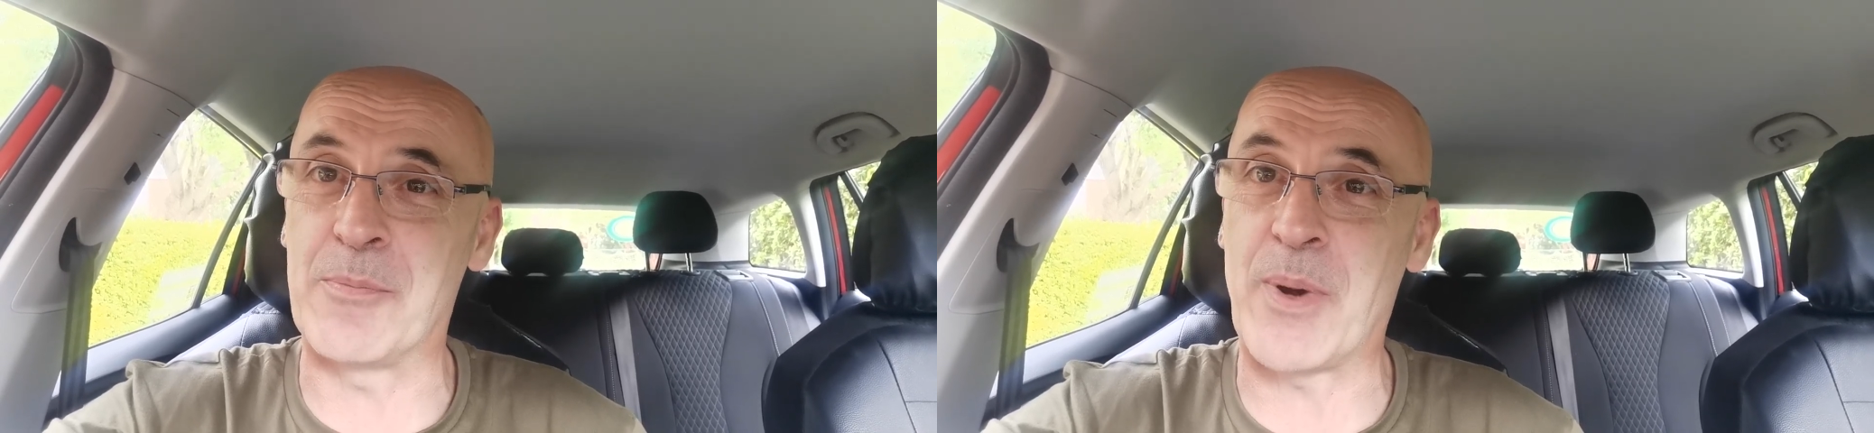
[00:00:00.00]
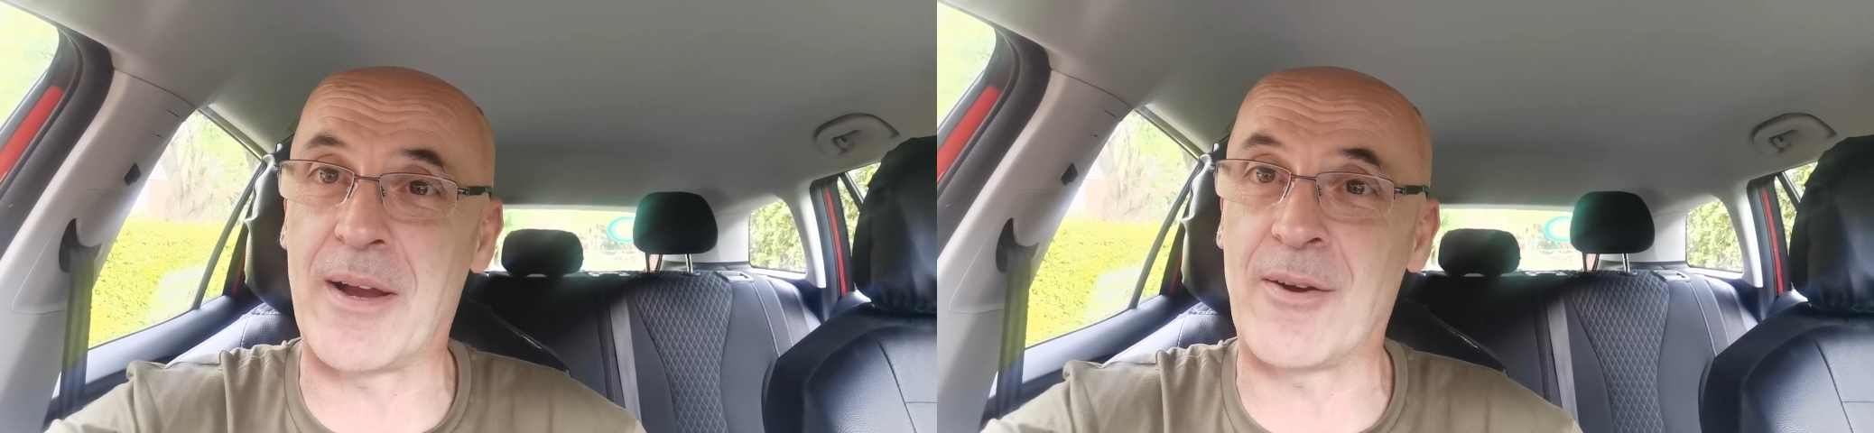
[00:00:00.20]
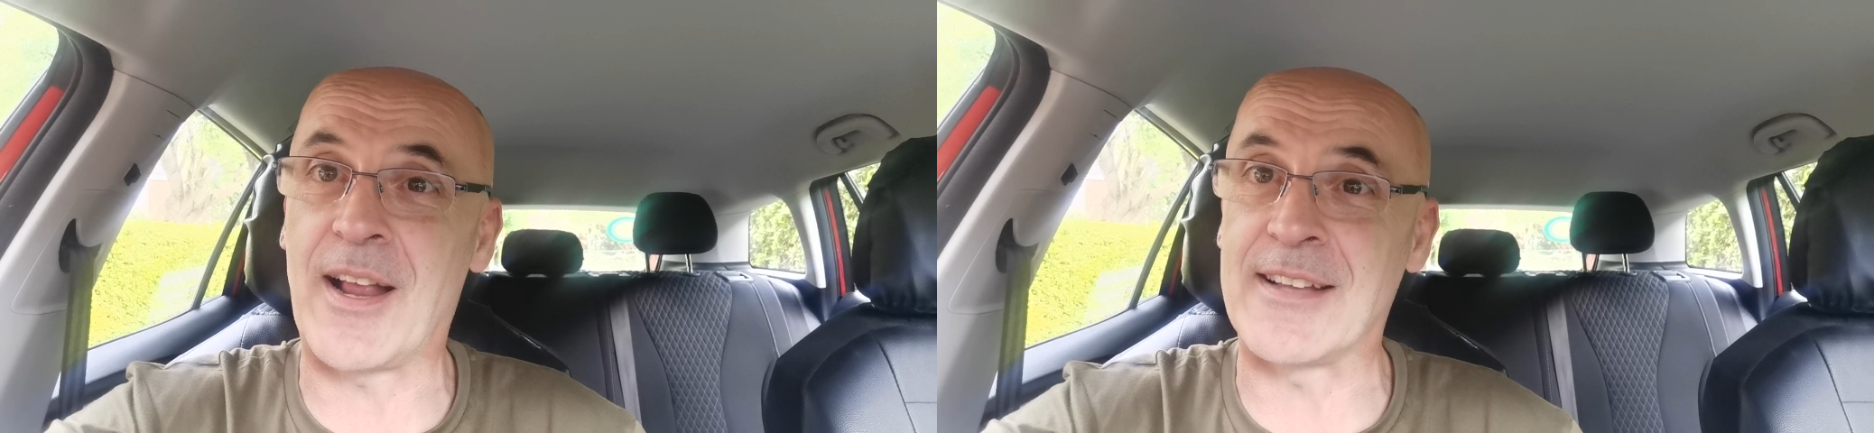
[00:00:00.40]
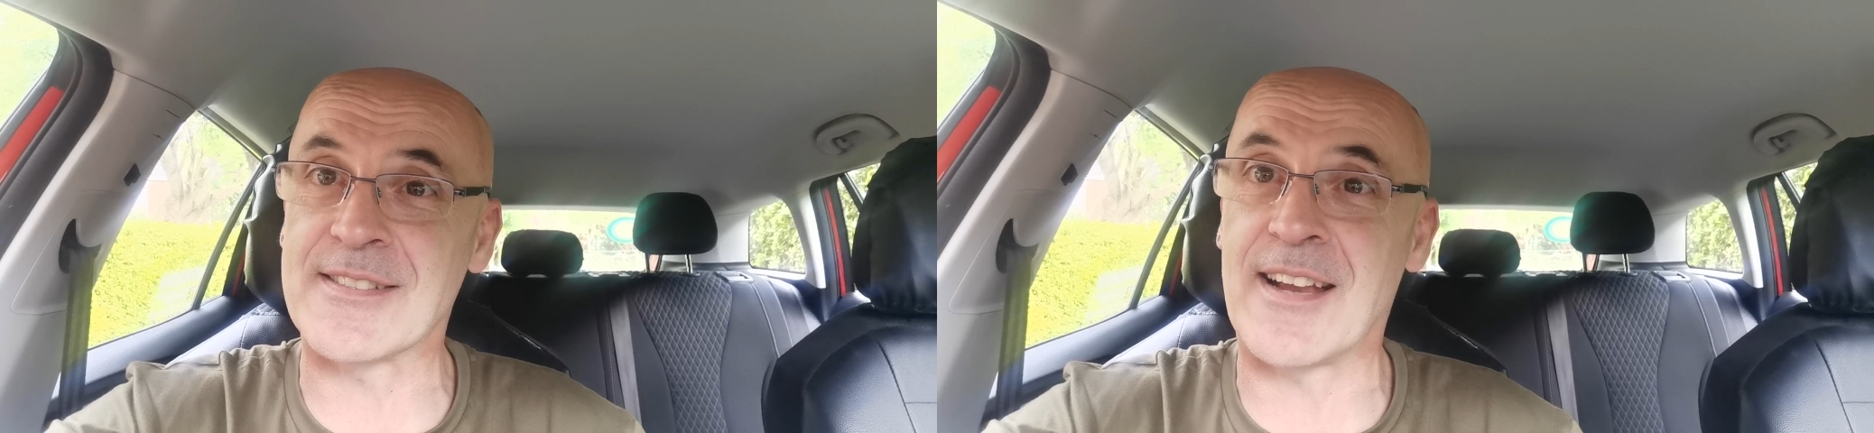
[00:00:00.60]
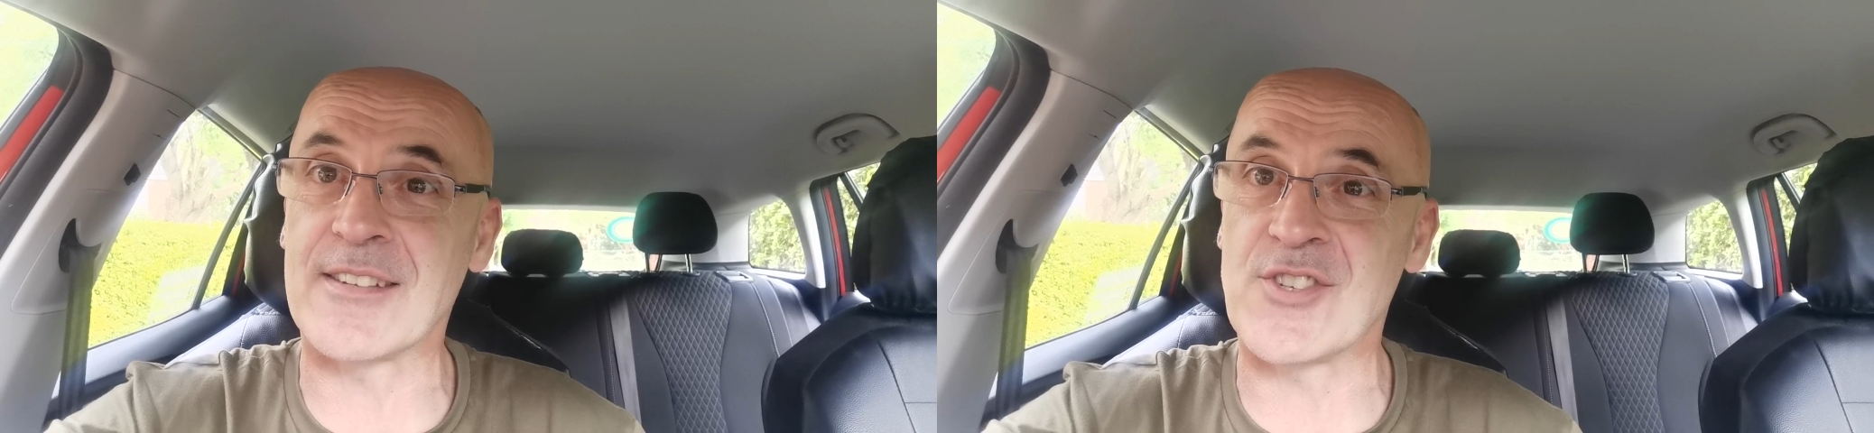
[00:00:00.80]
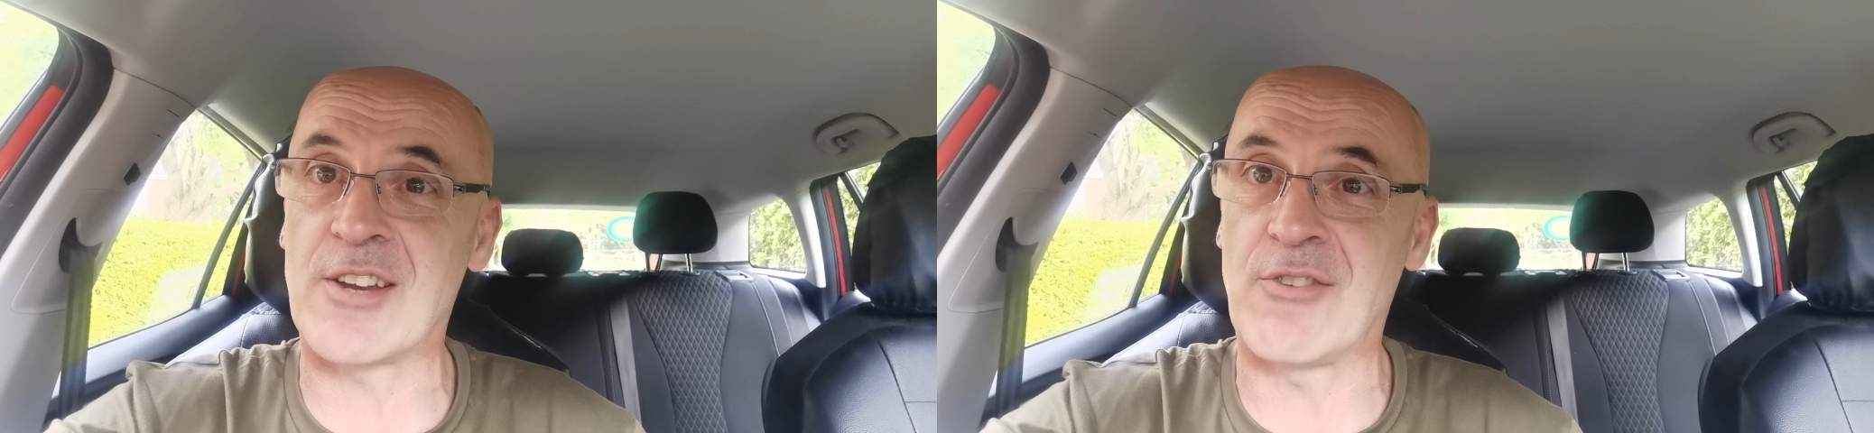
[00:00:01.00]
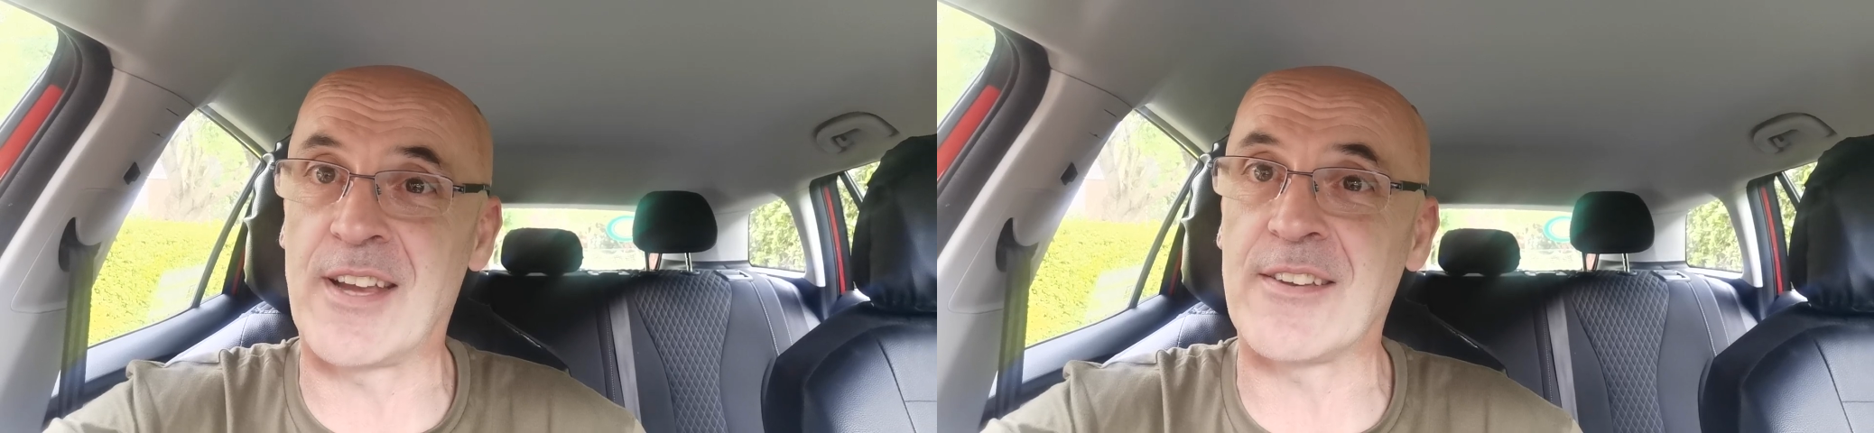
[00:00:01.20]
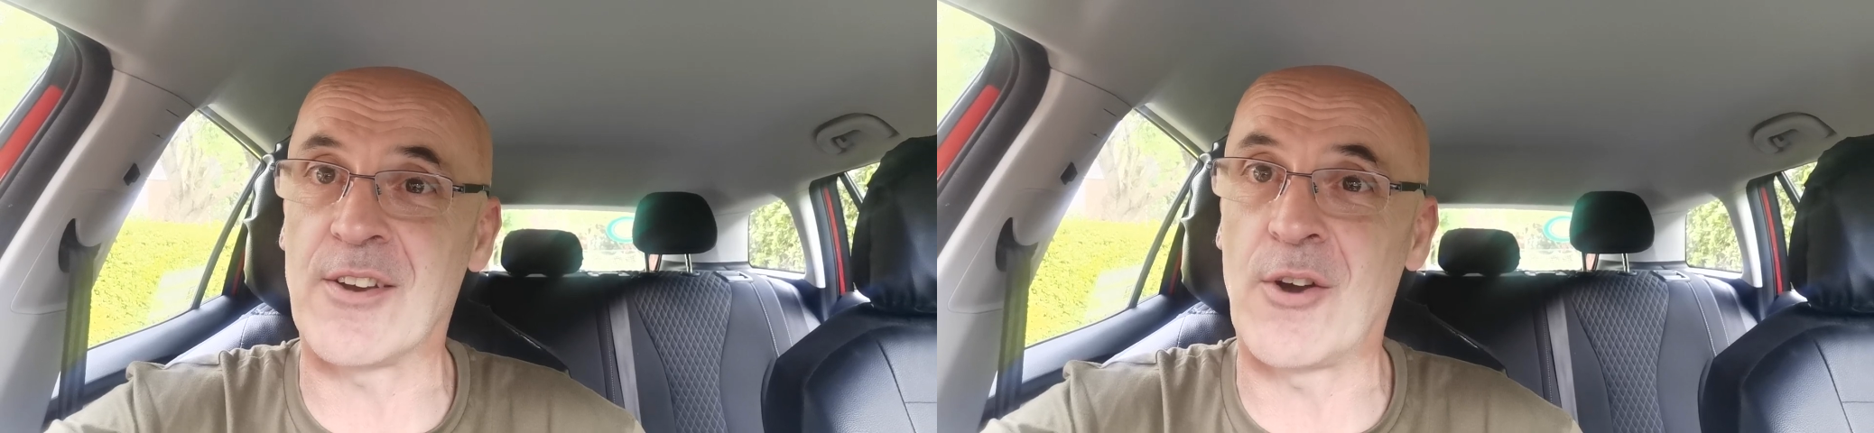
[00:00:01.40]
power, and start
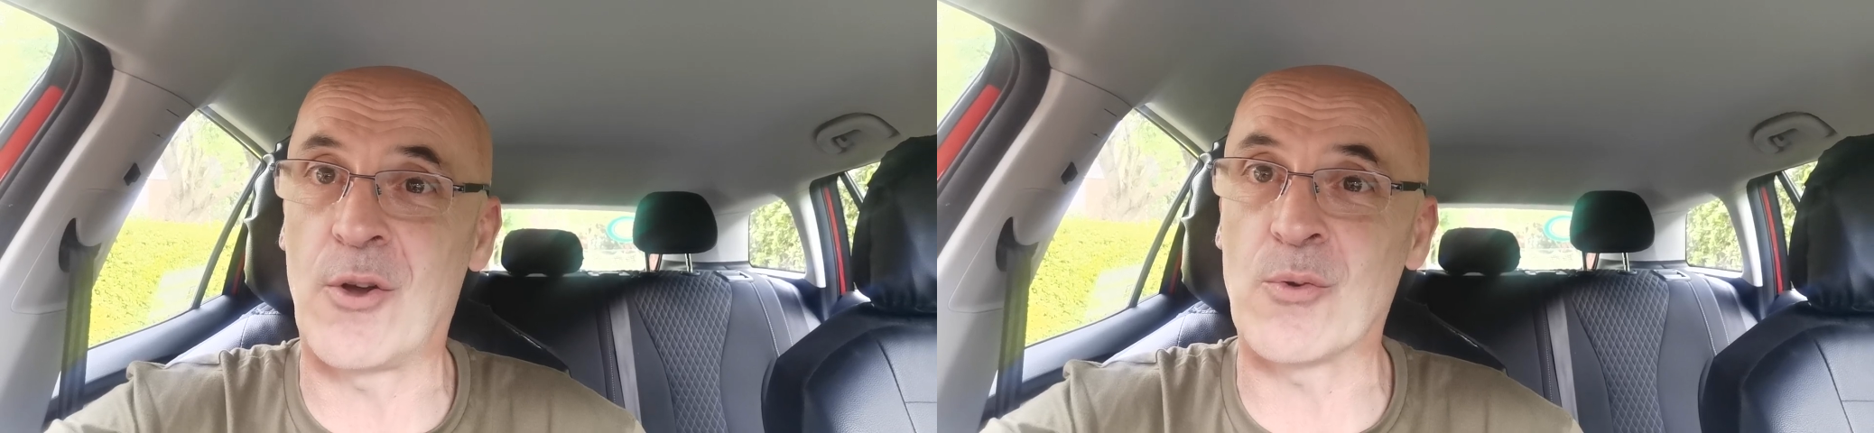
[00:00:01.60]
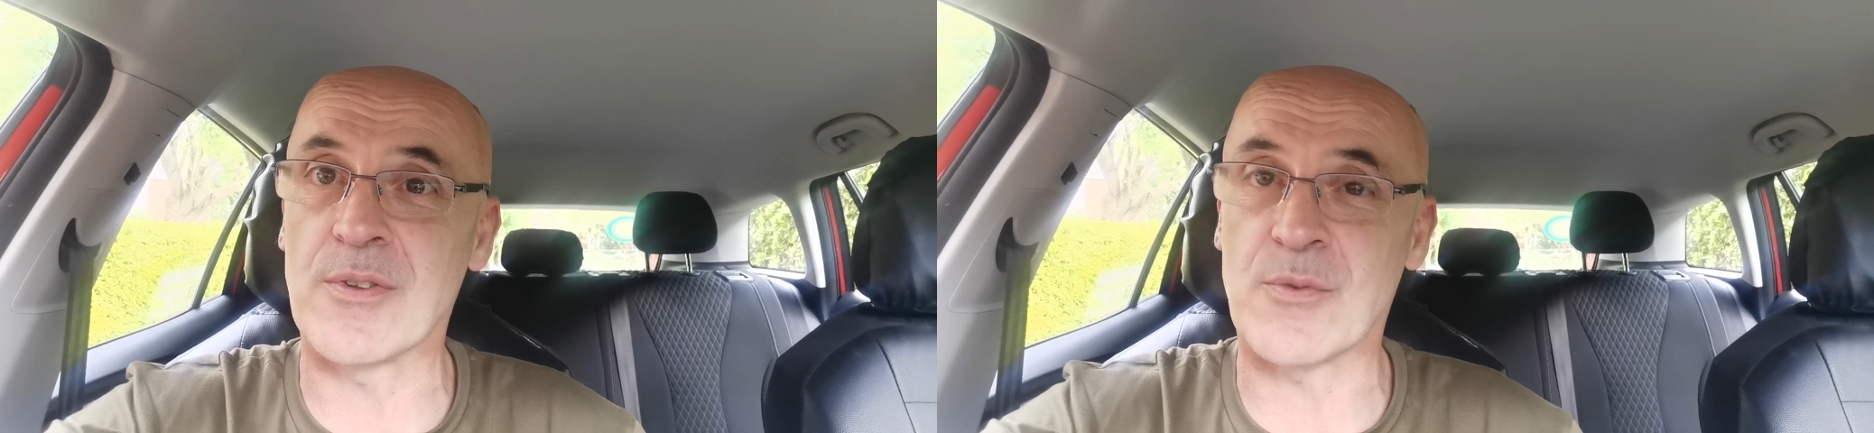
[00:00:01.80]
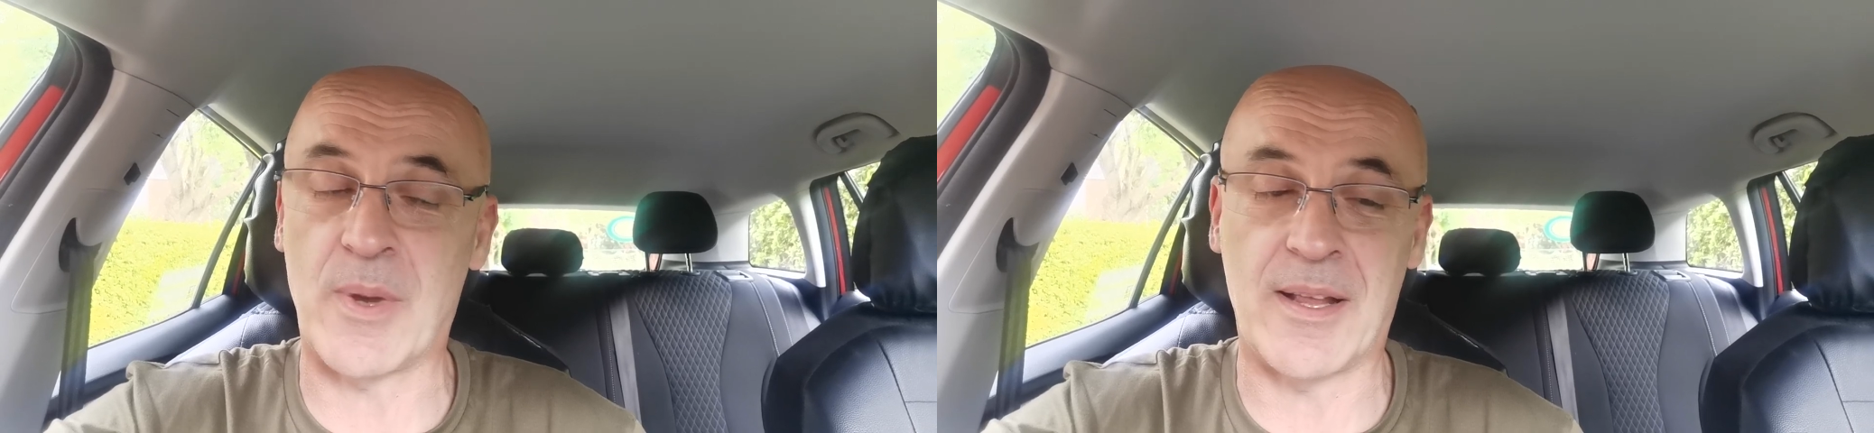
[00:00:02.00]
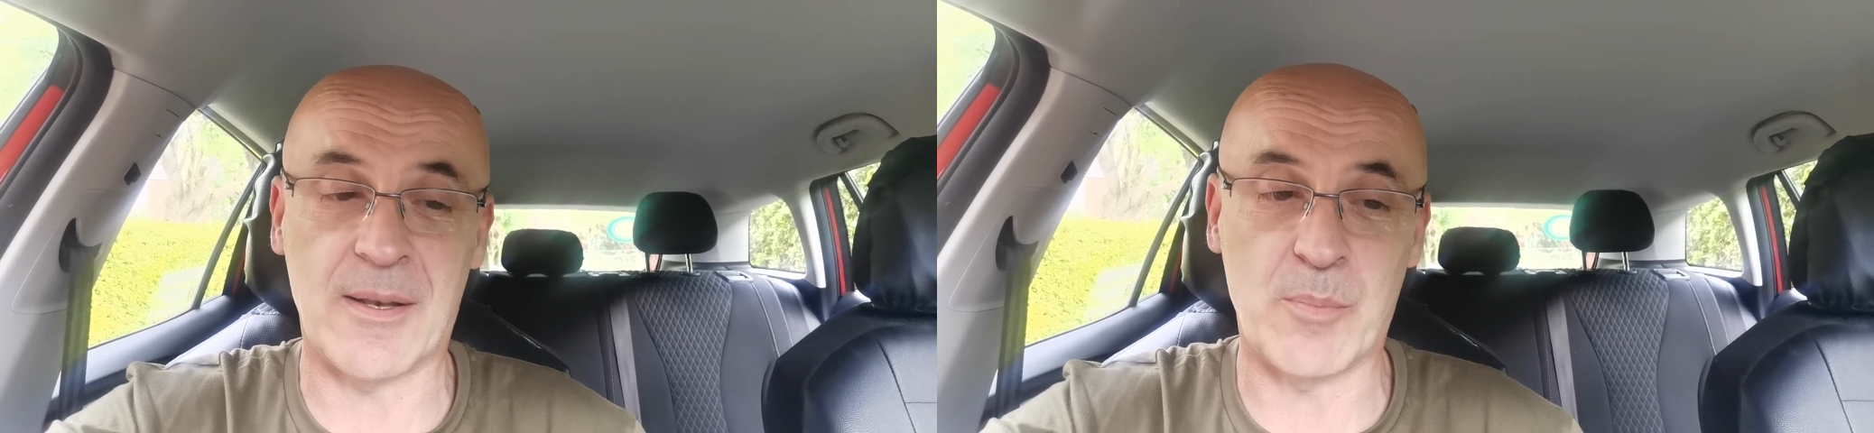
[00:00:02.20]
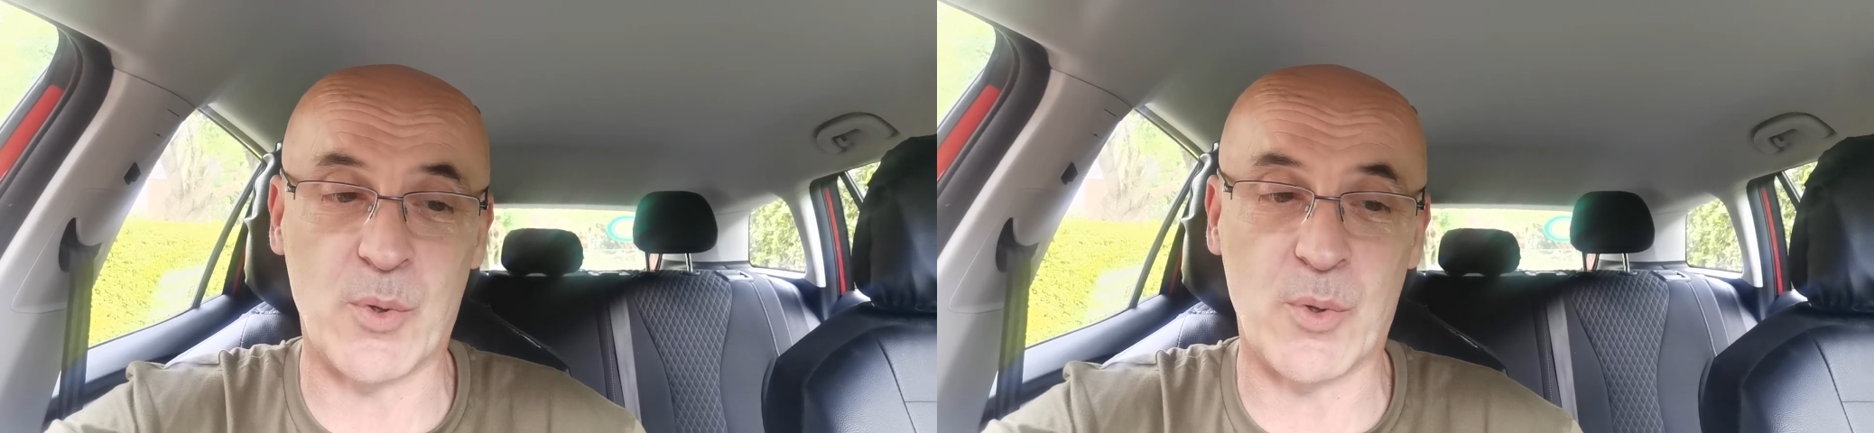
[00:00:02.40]
generating your own as well.